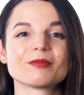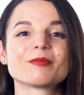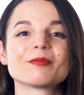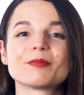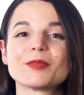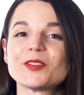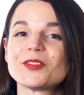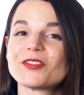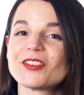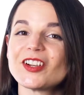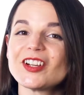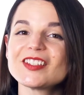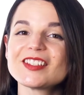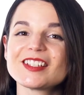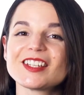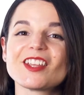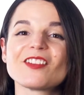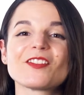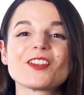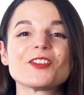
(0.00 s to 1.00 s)
But
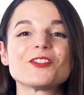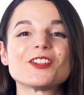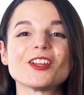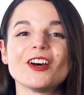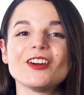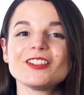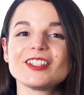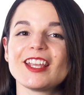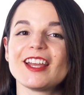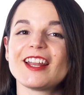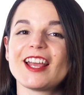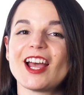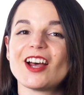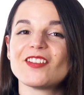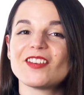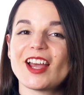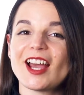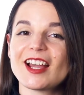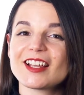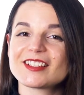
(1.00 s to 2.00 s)
first, if you don't yet
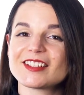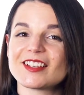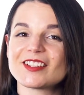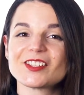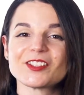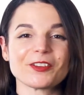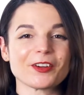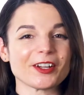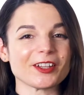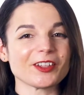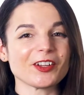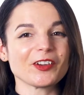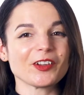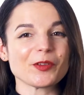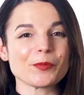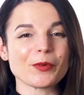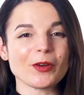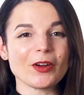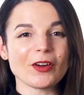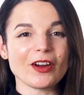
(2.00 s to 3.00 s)
have access to our
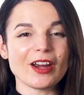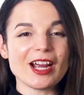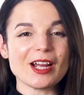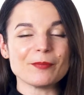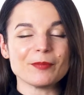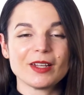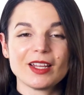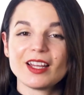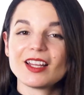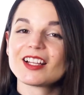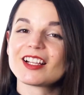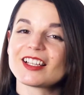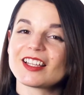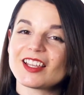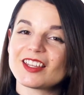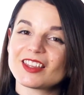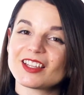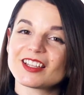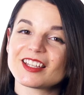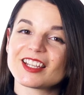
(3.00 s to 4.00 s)
learning program,
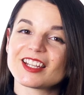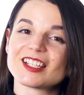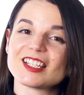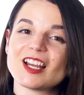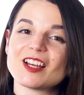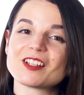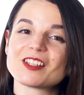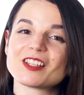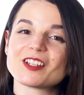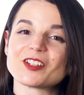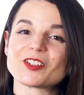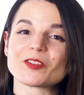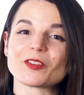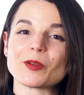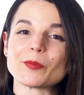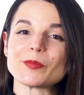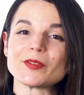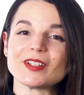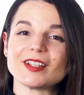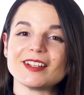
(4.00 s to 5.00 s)
click the link down in the
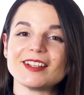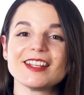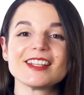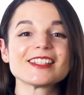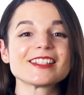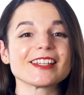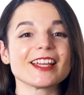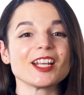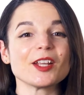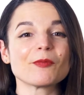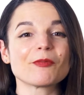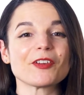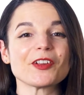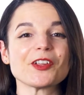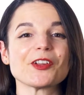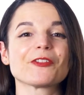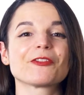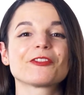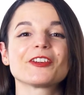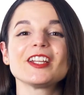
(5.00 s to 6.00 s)
description and sign up for
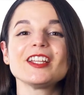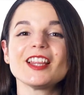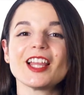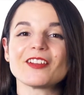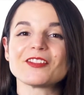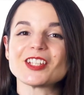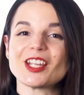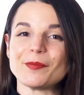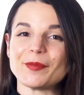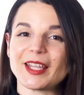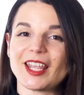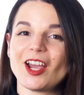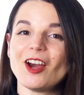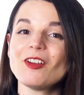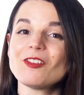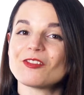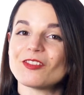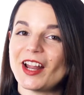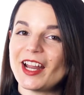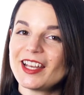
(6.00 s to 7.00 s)
your free lifetime
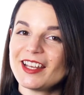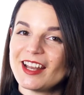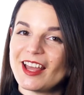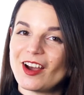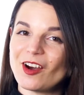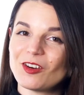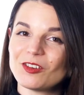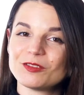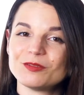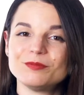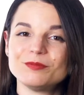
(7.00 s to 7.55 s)
account right now.